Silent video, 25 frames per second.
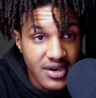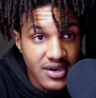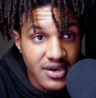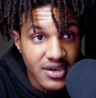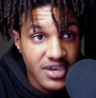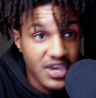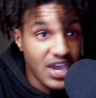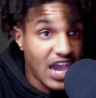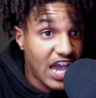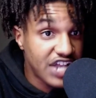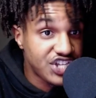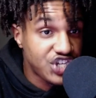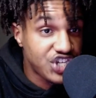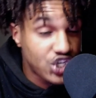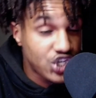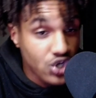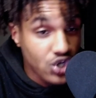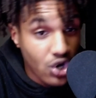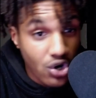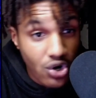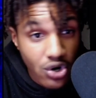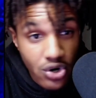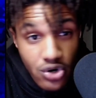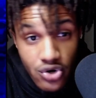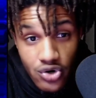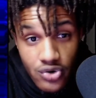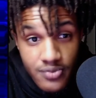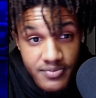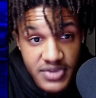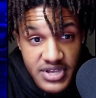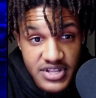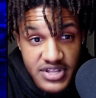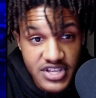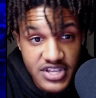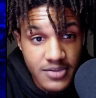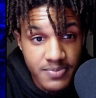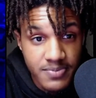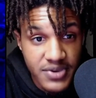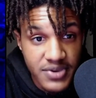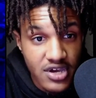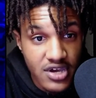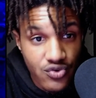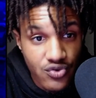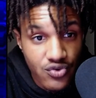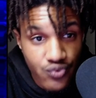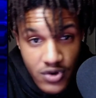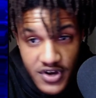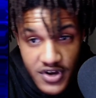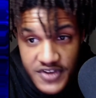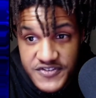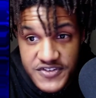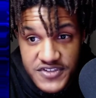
he had so many big runs